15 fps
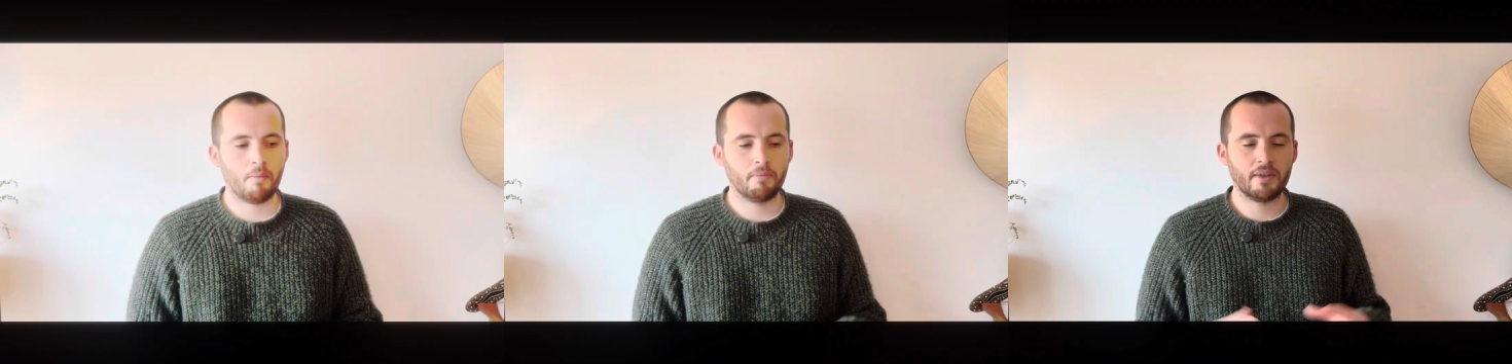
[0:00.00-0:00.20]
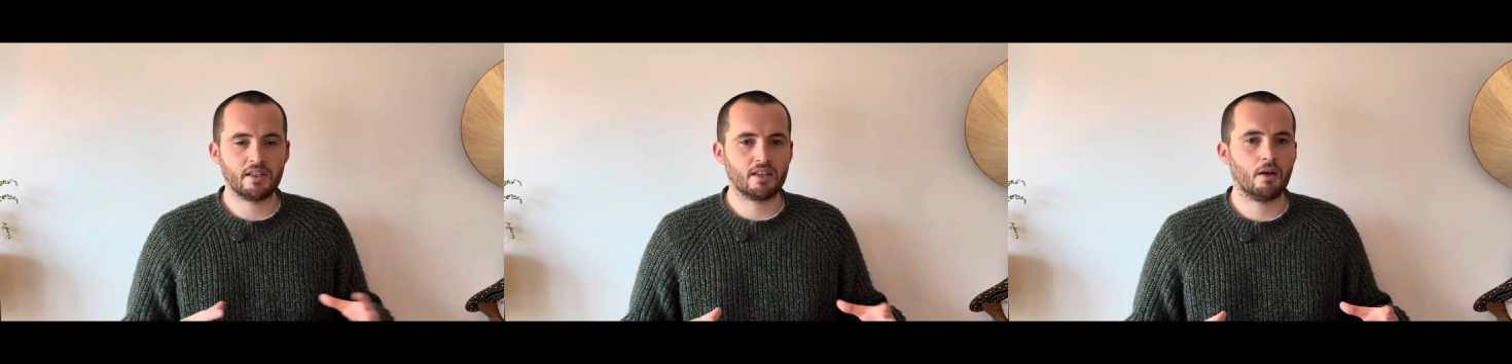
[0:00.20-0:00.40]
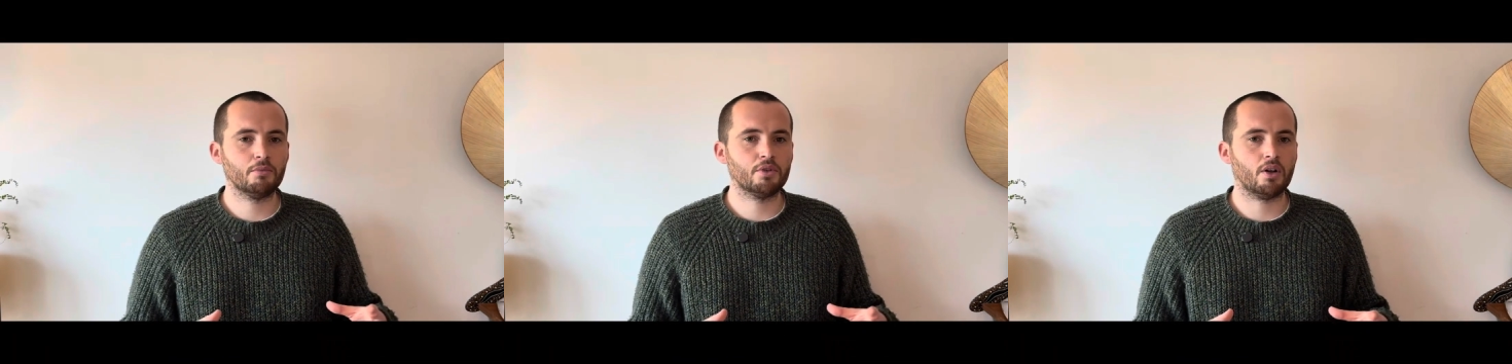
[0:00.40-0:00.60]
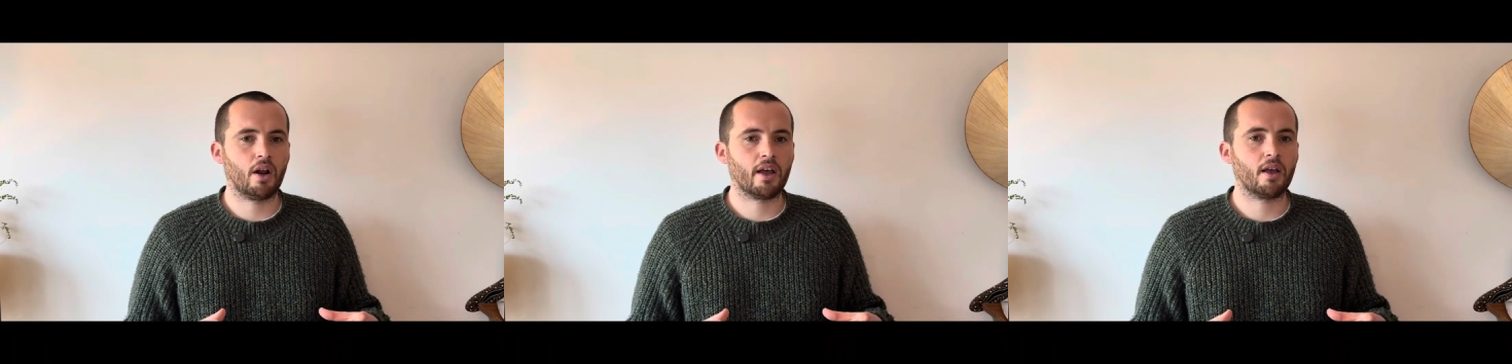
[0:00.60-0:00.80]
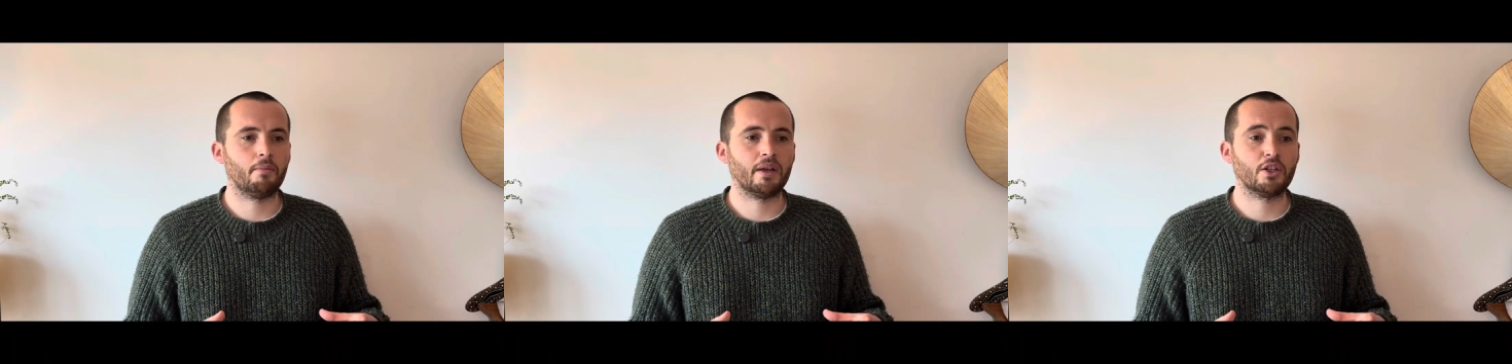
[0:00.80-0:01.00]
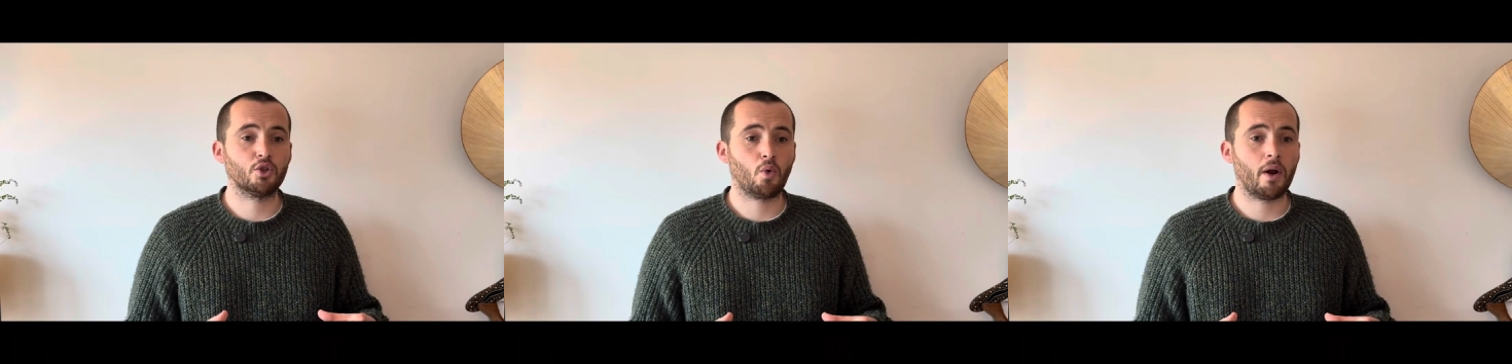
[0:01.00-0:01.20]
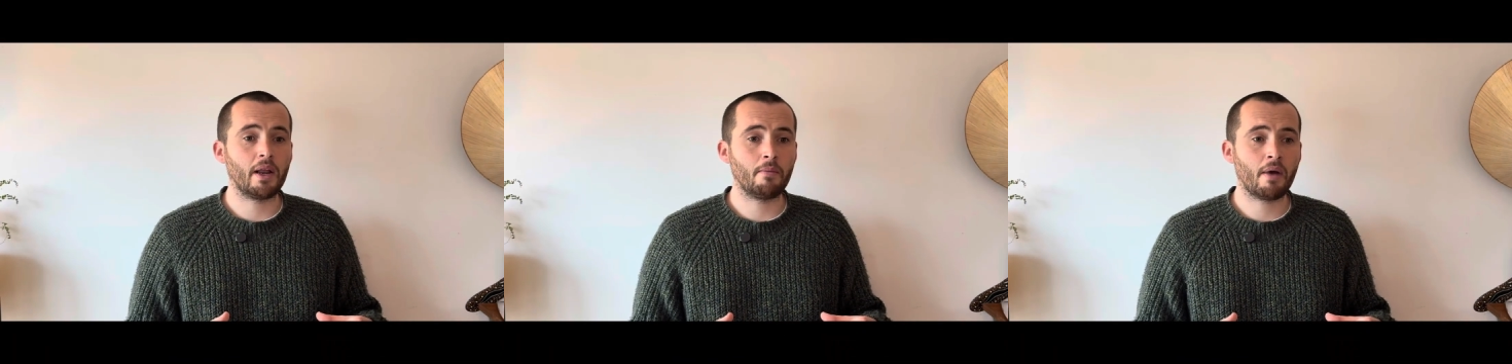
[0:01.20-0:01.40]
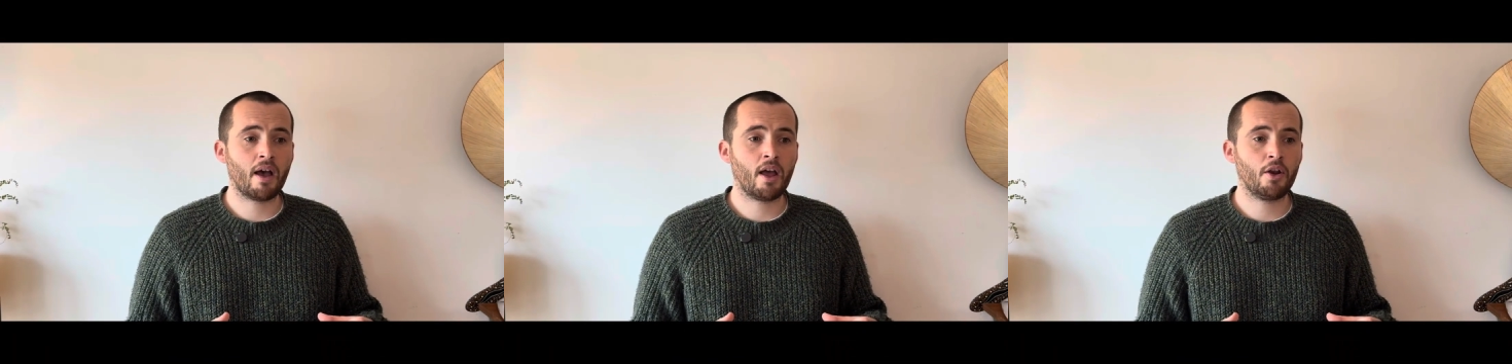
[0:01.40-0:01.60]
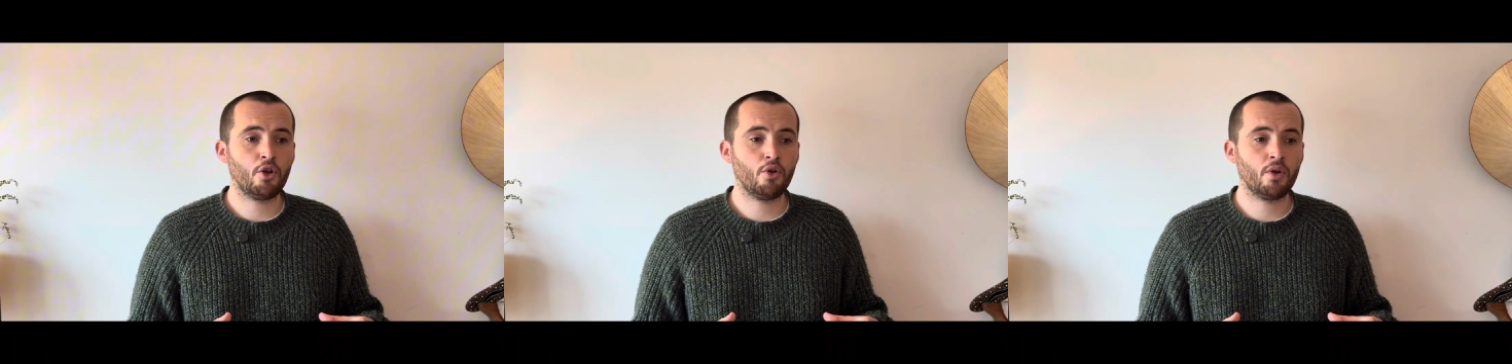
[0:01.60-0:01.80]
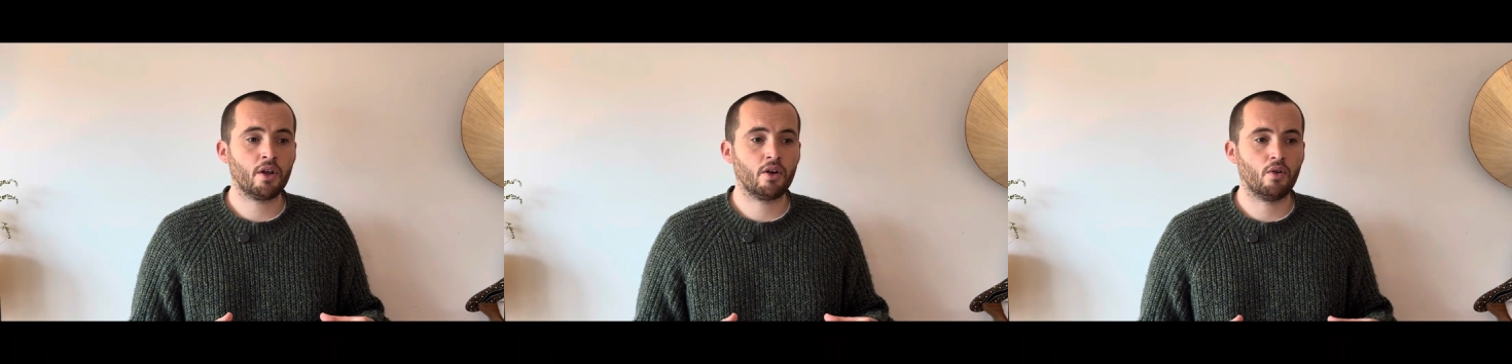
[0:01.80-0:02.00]
this up to like a big 20-man
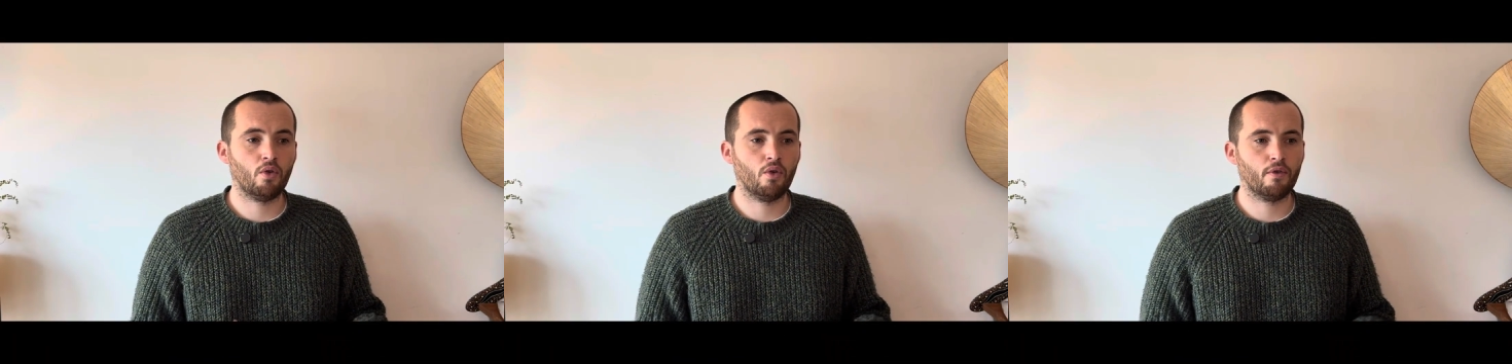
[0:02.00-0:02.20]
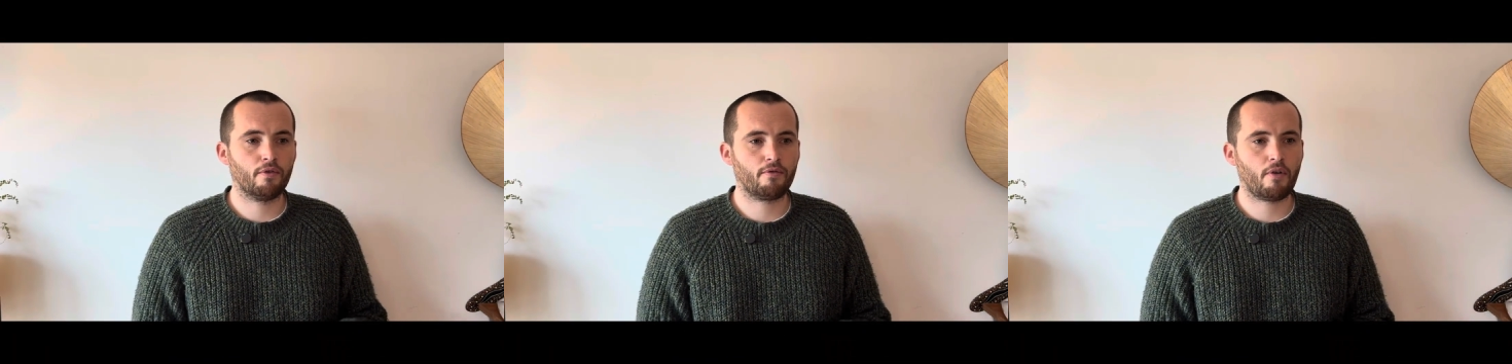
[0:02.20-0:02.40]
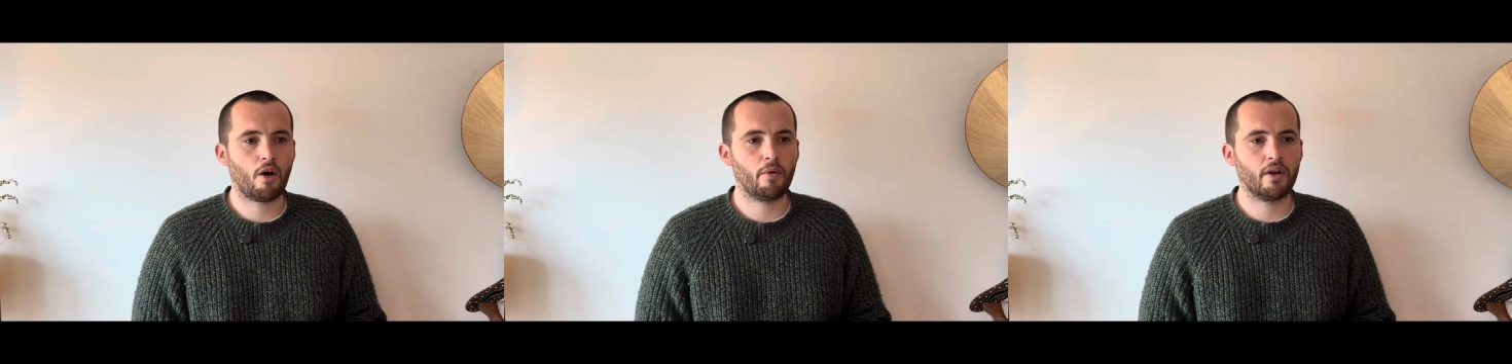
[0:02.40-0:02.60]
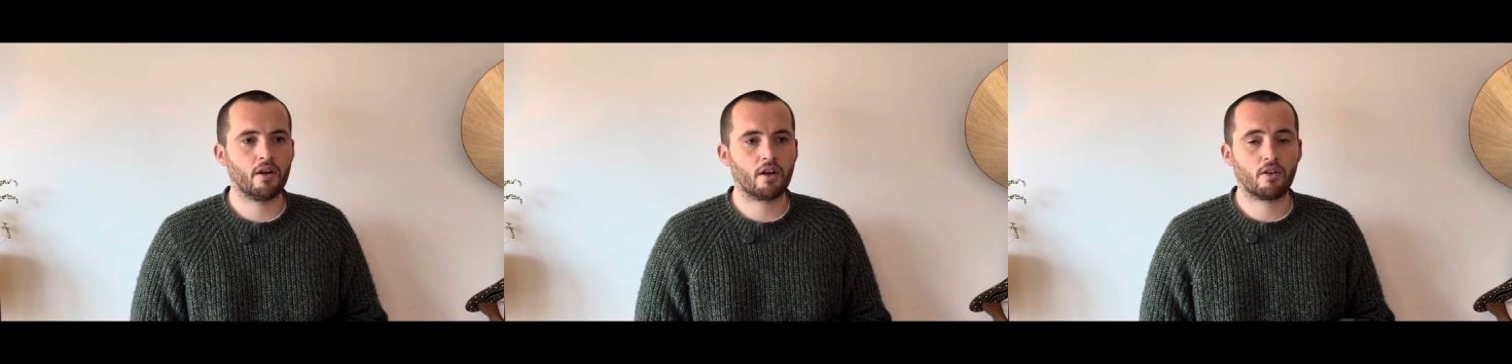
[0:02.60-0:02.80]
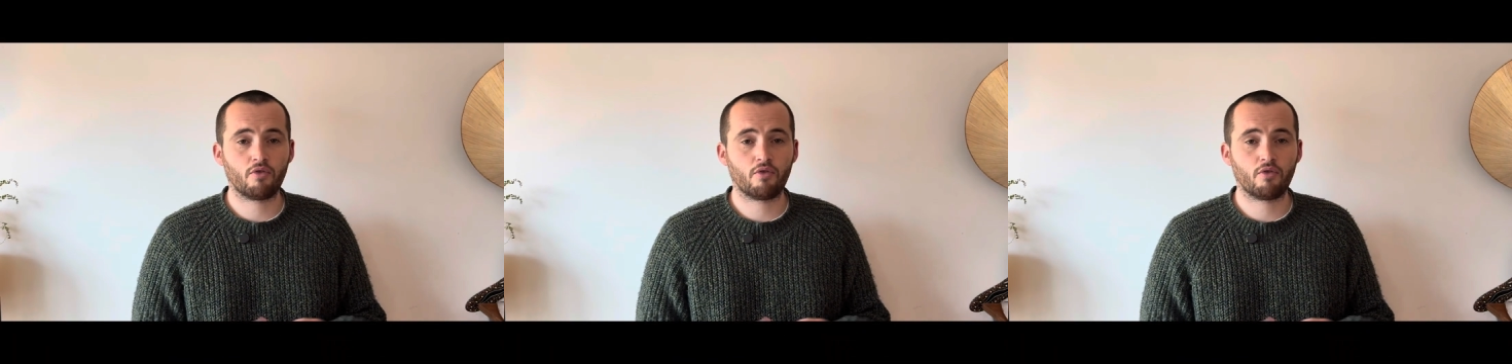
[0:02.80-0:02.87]
unit or throw in a